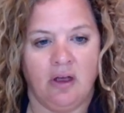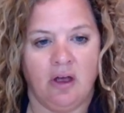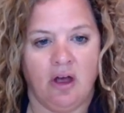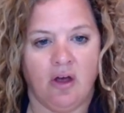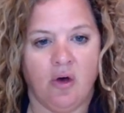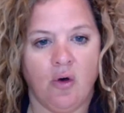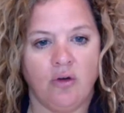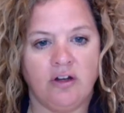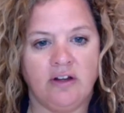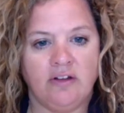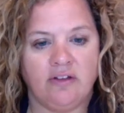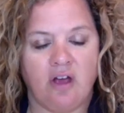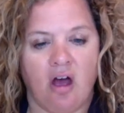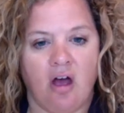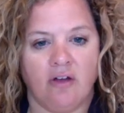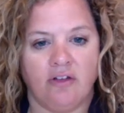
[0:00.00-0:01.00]
According
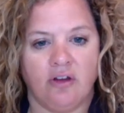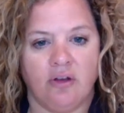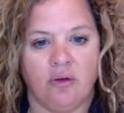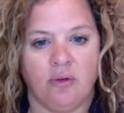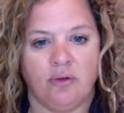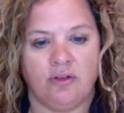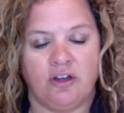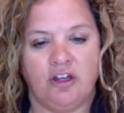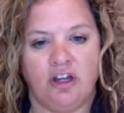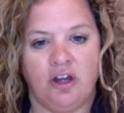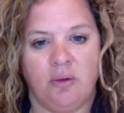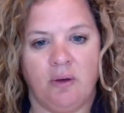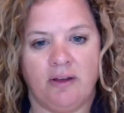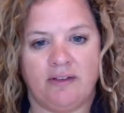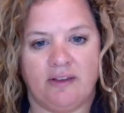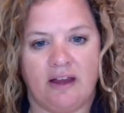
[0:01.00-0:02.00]
to articles in
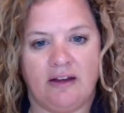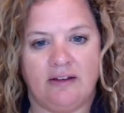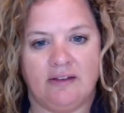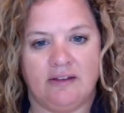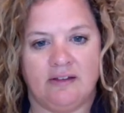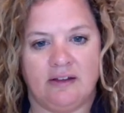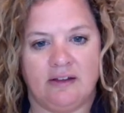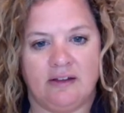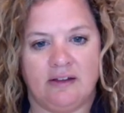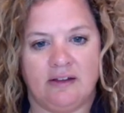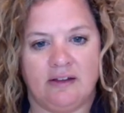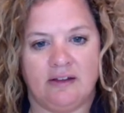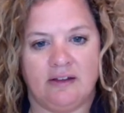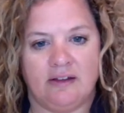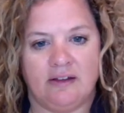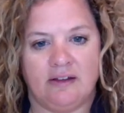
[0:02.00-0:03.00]
USA Today
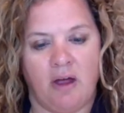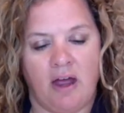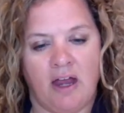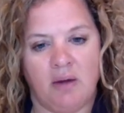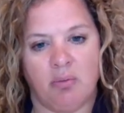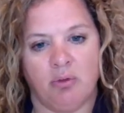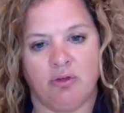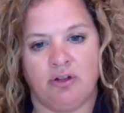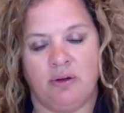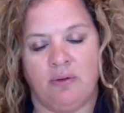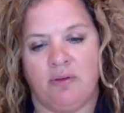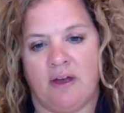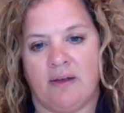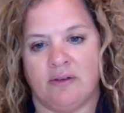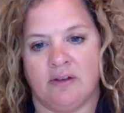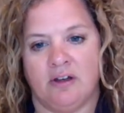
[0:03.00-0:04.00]
from April
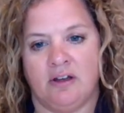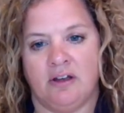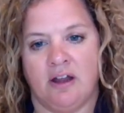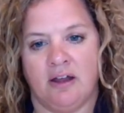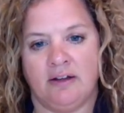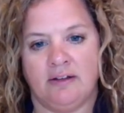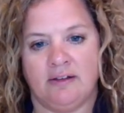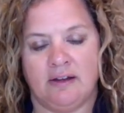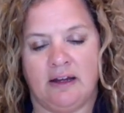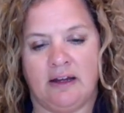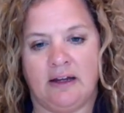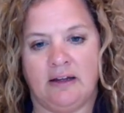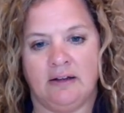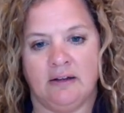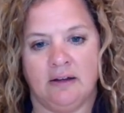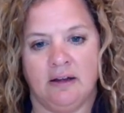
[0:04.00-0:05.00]

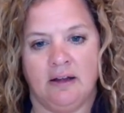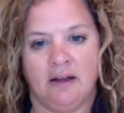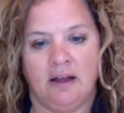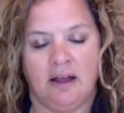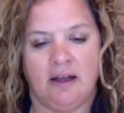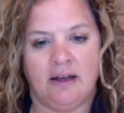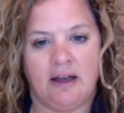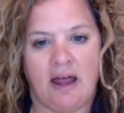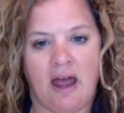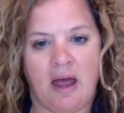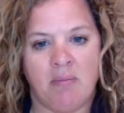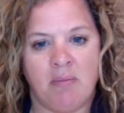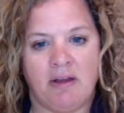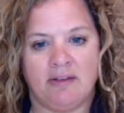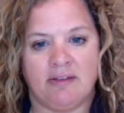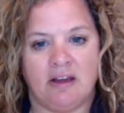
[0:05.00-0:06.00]
2019 and
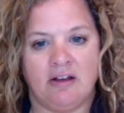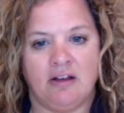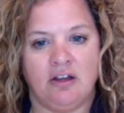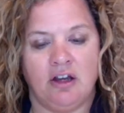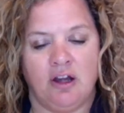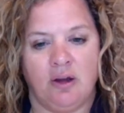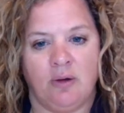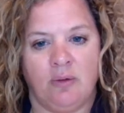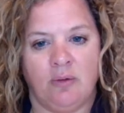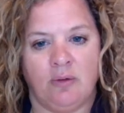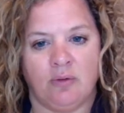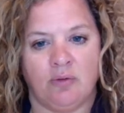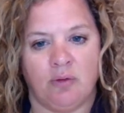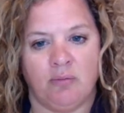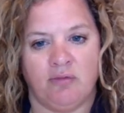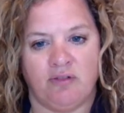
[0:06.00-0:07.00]
MSN News
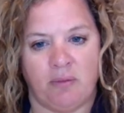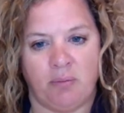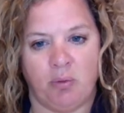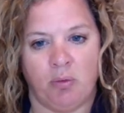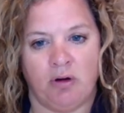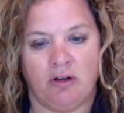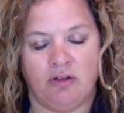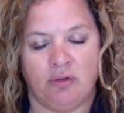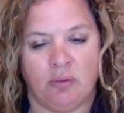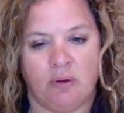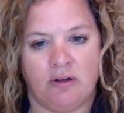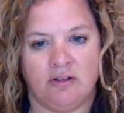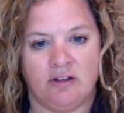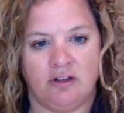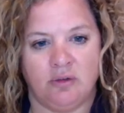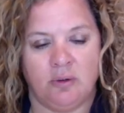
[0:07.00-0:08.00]
from February
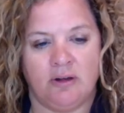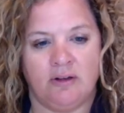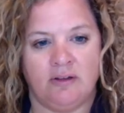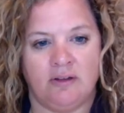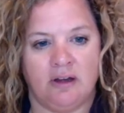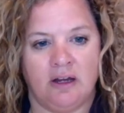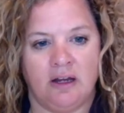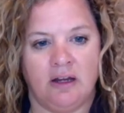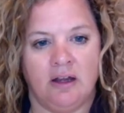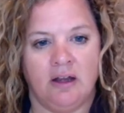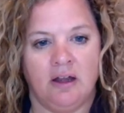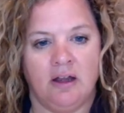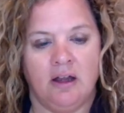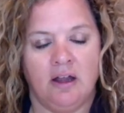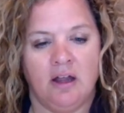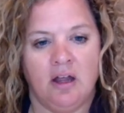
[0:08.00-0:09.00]
2020,
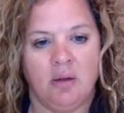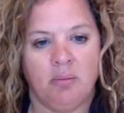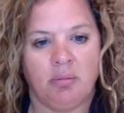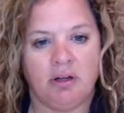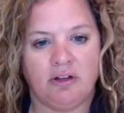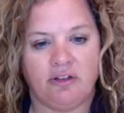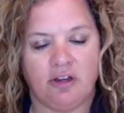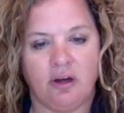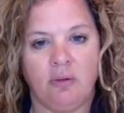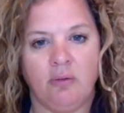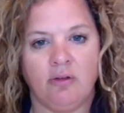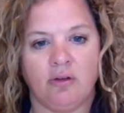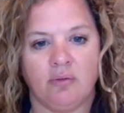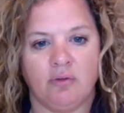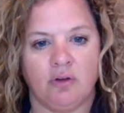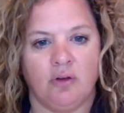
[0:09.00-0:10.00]

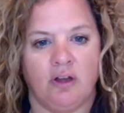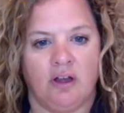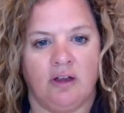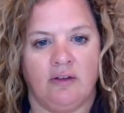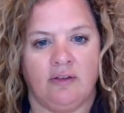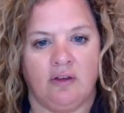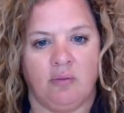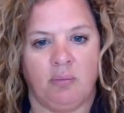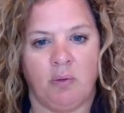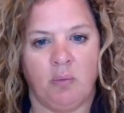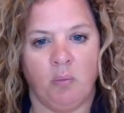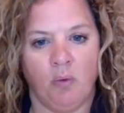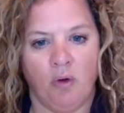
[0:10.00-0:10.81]
platoons of lawyers have been